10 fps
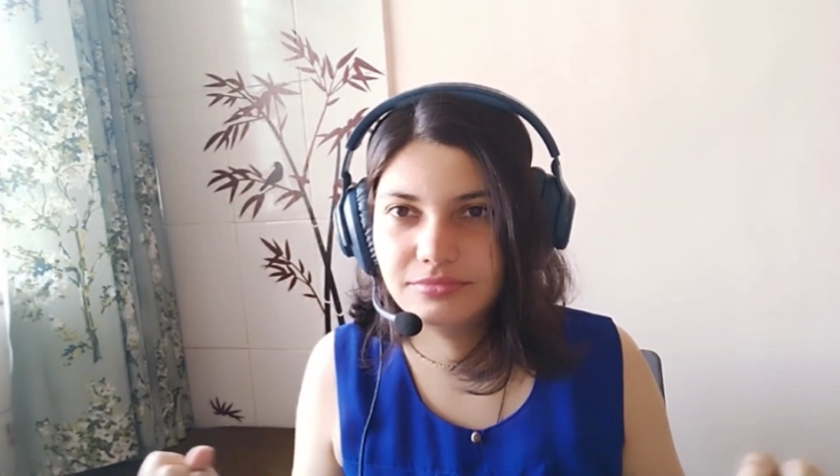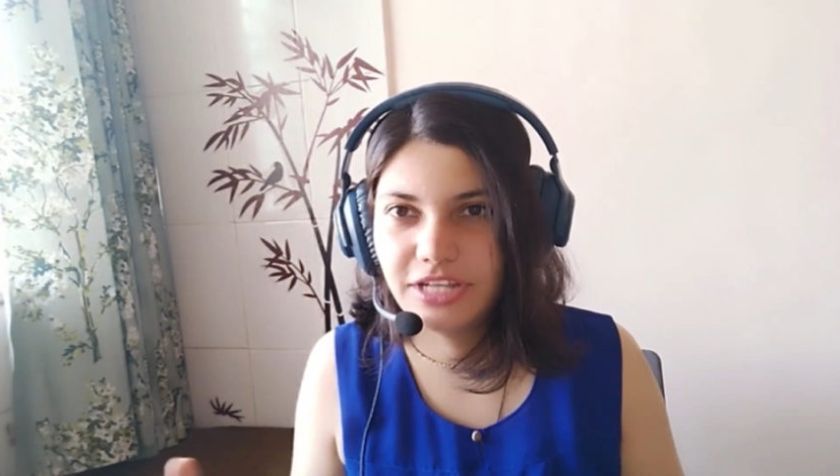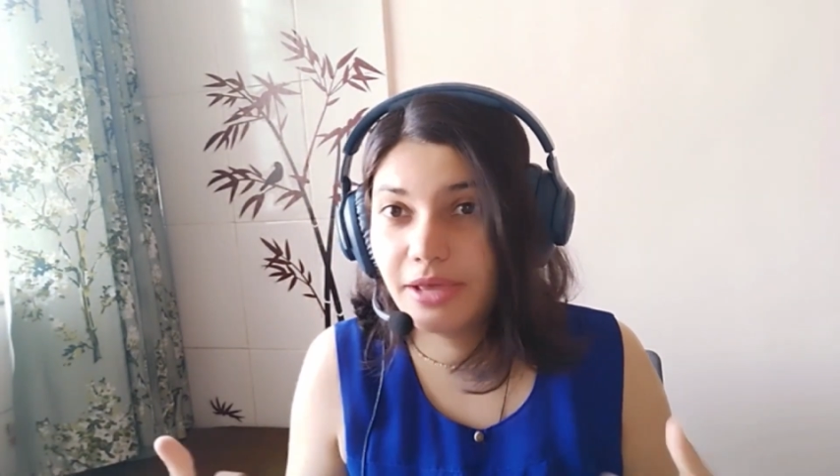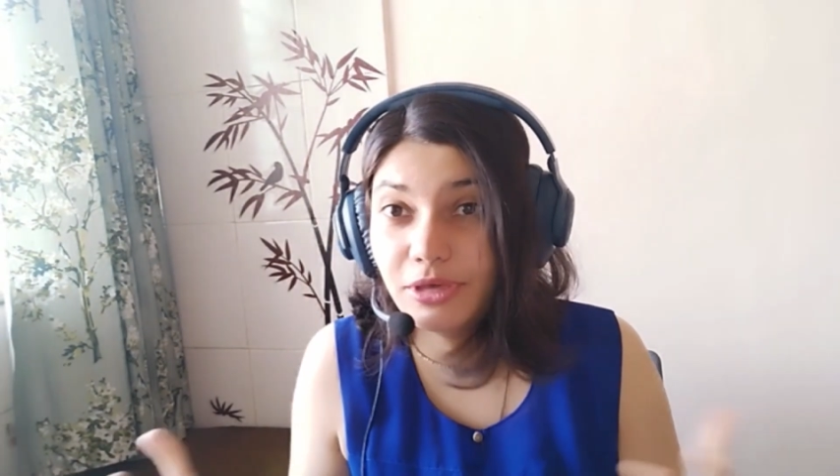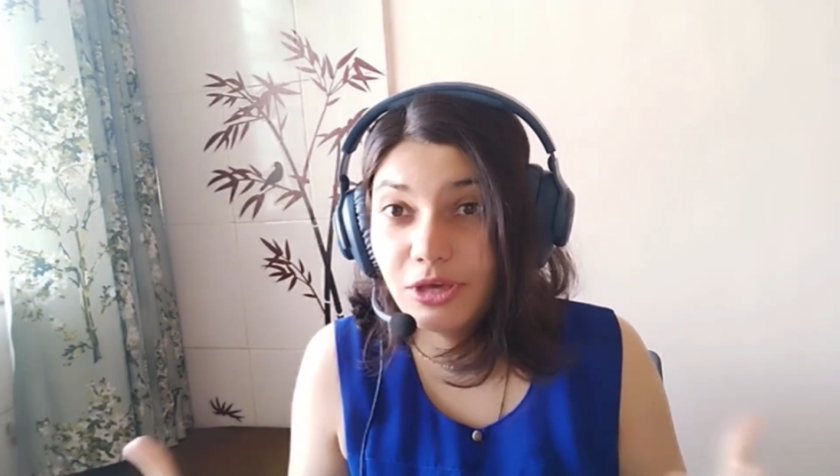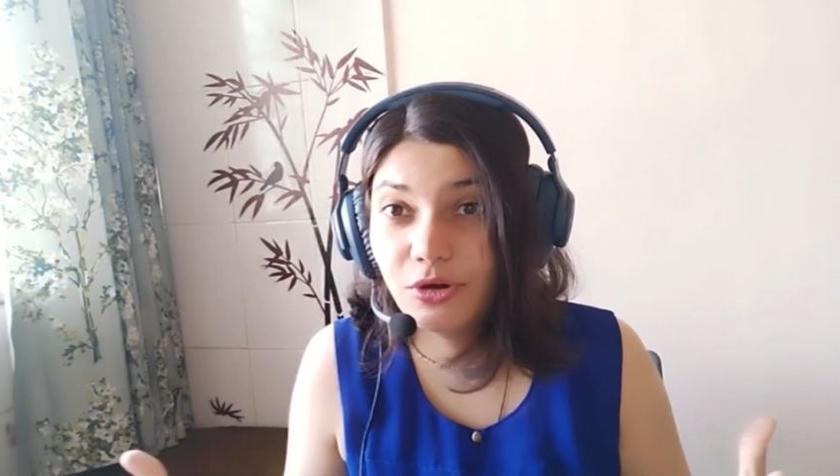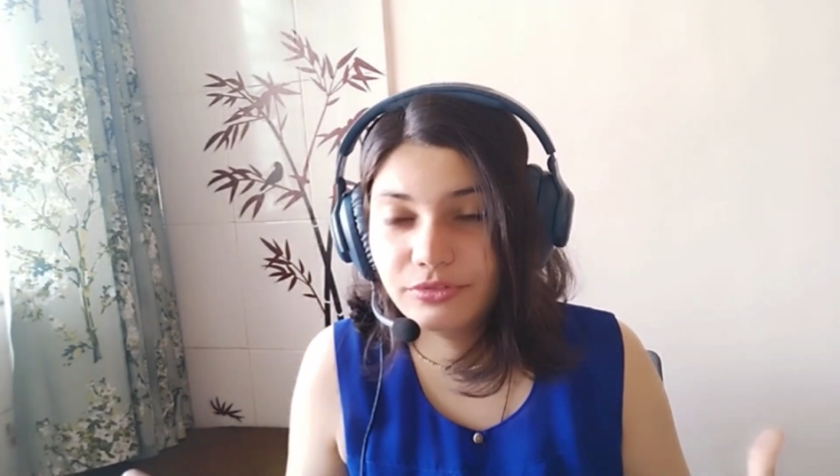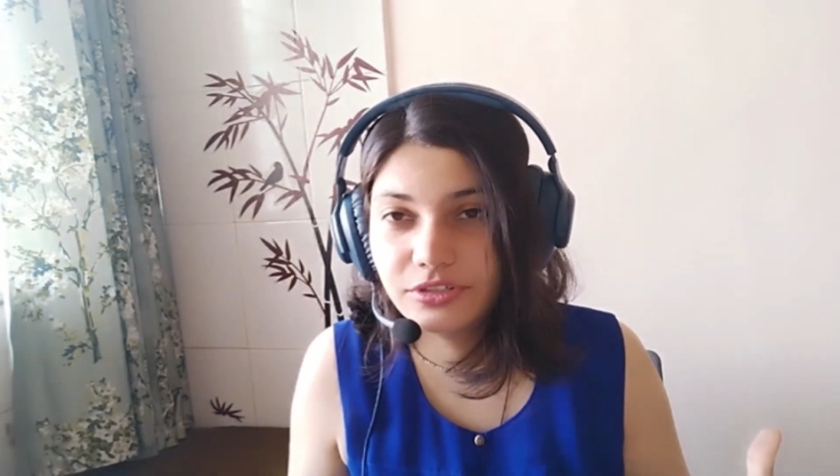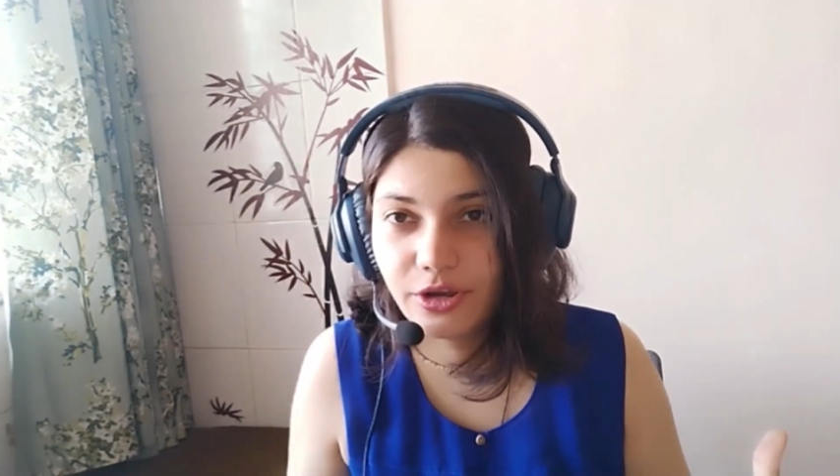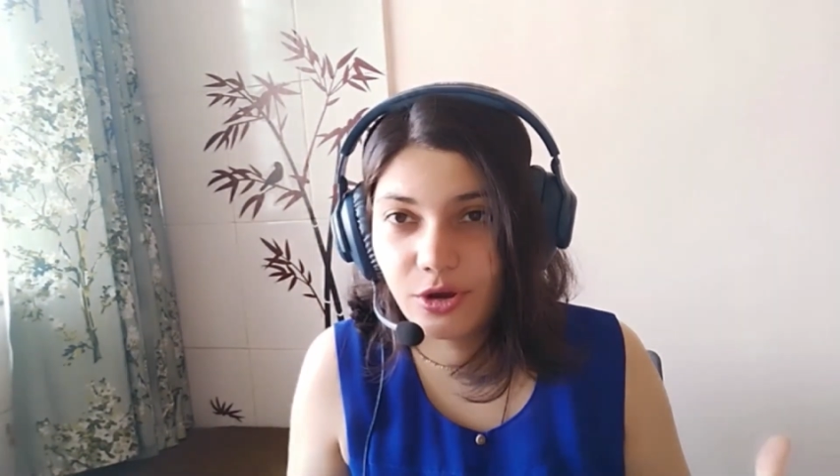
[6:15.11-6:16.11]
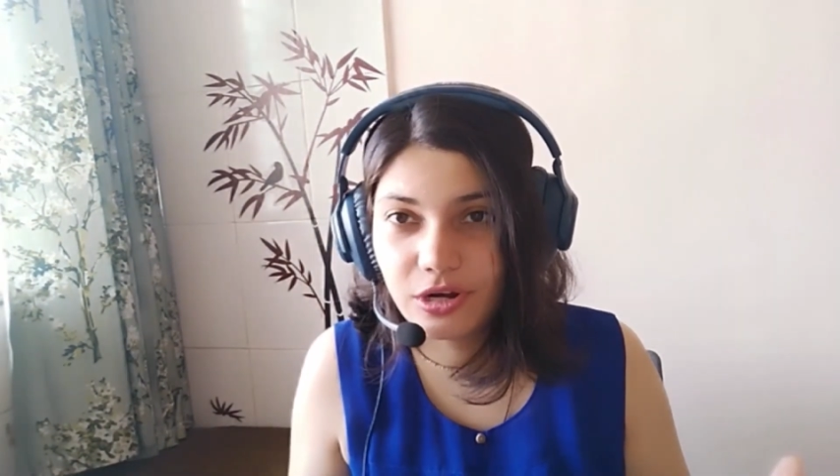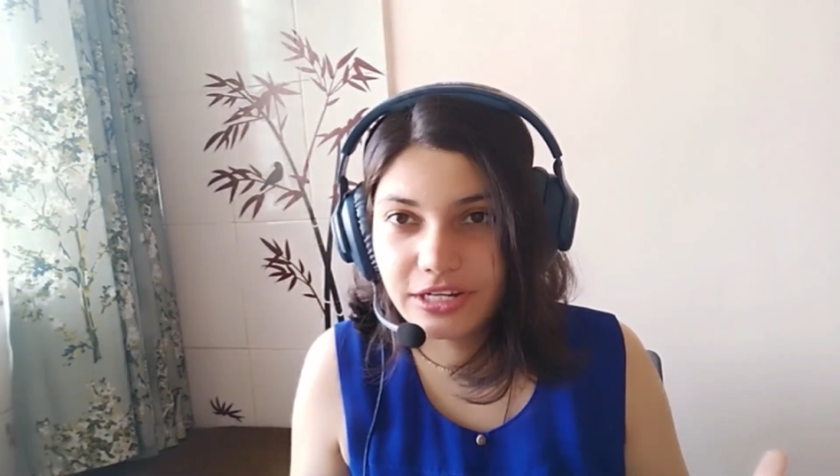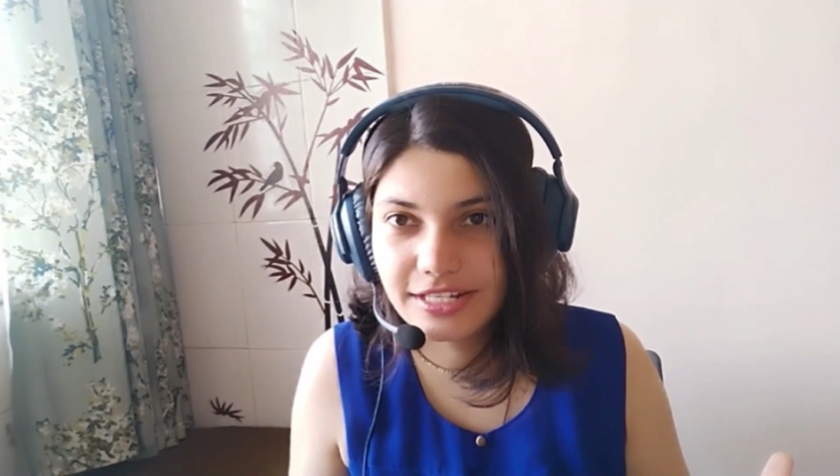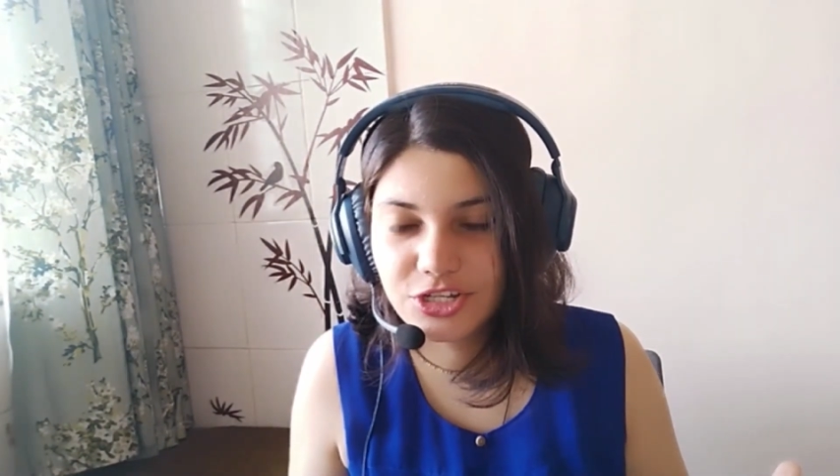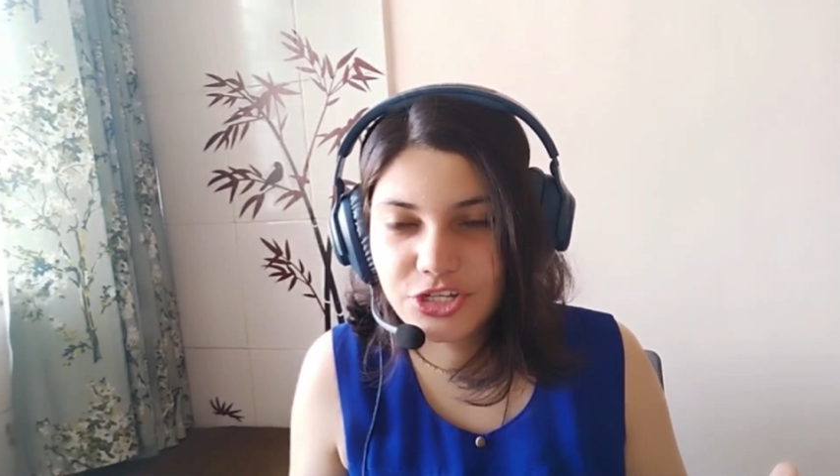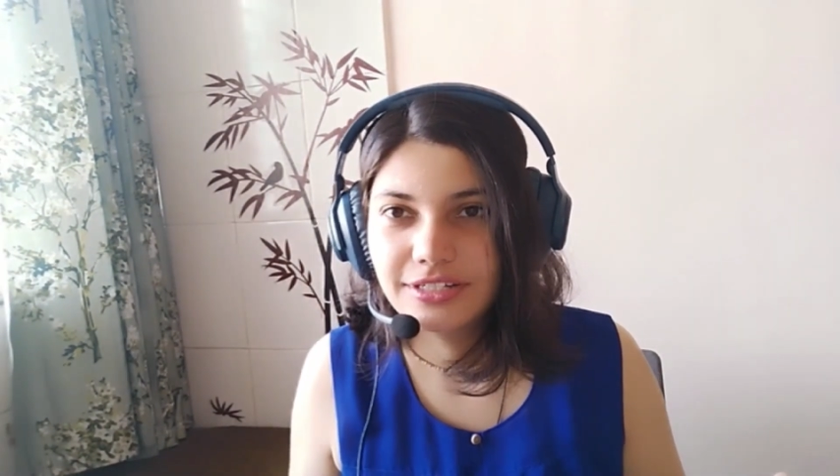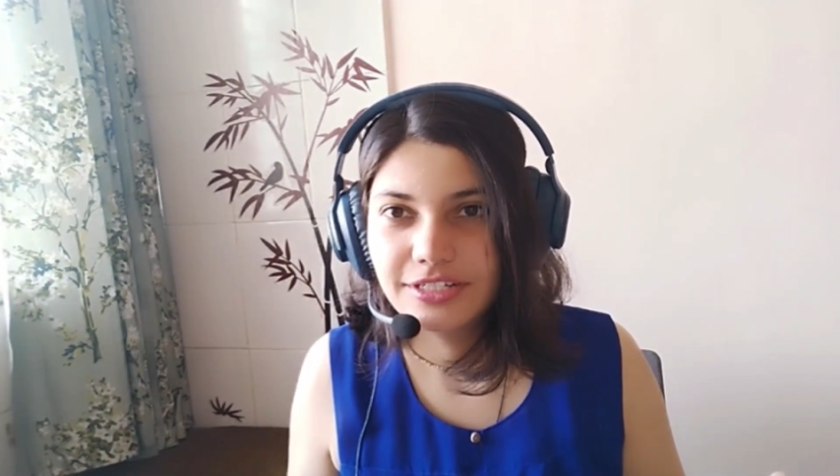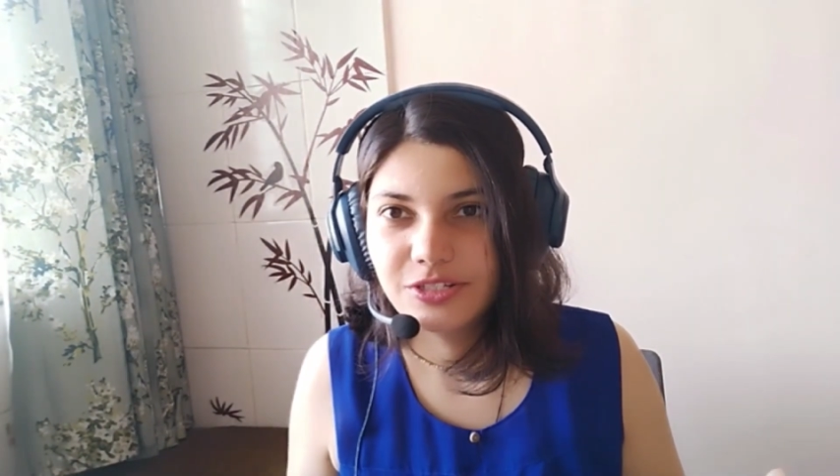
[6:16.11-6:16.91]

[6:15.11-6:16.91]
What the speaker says: timing of the recording session,